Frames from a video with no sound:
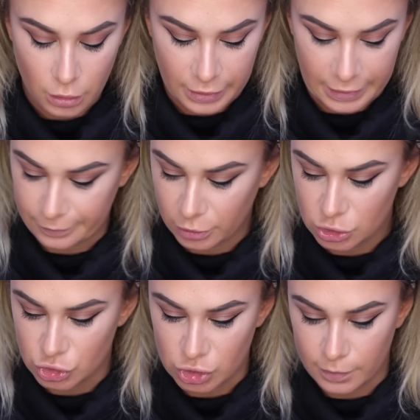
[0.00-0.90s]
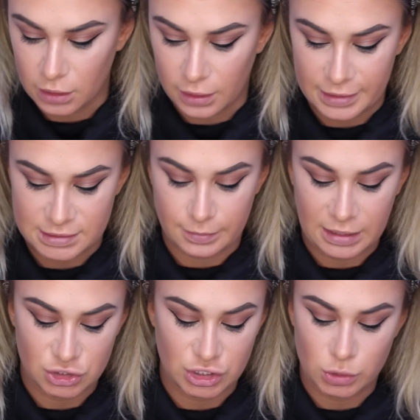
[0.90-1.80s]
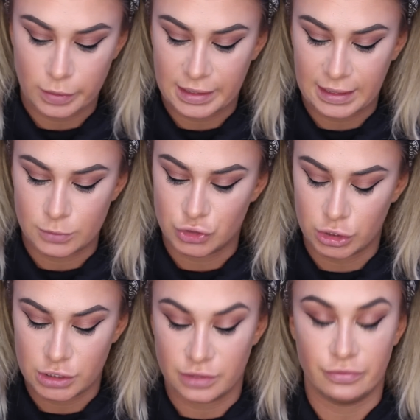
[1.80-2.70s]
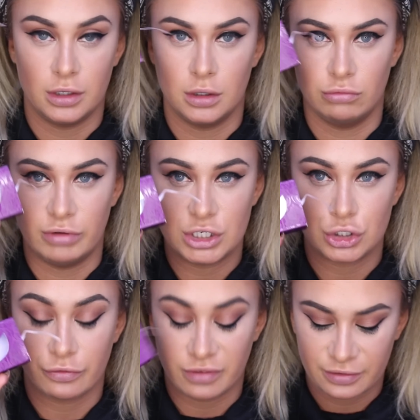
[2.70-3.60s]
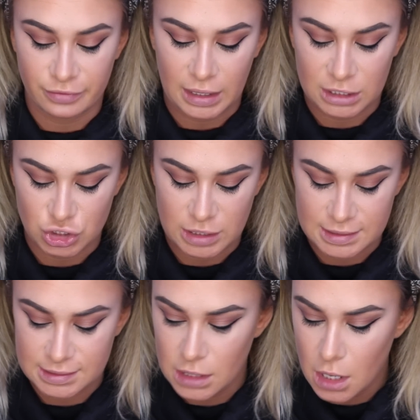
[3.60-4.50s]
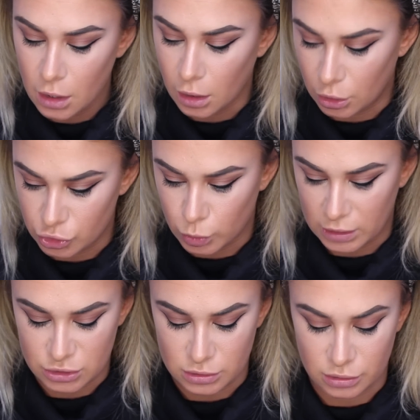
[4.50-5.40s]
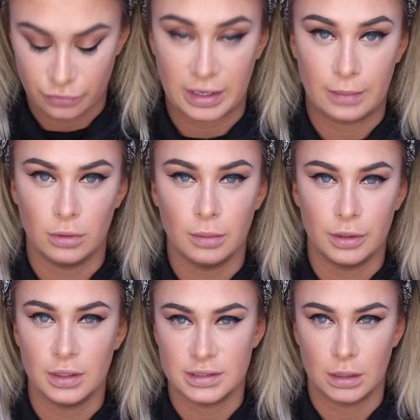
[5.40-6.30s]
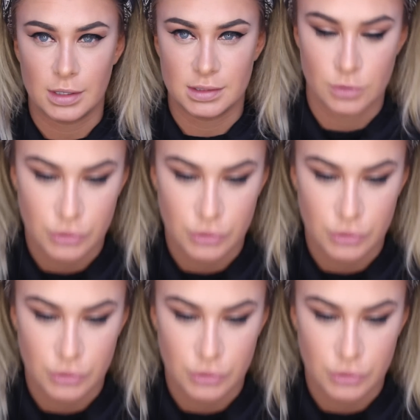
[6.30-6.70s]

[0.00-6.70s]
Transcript: Okay, I'm going to just apply some lashes quickly. I'm just going to use the Velour Rich Fluffy Lashes. I'll just quickly do this off camera because otherwise I'm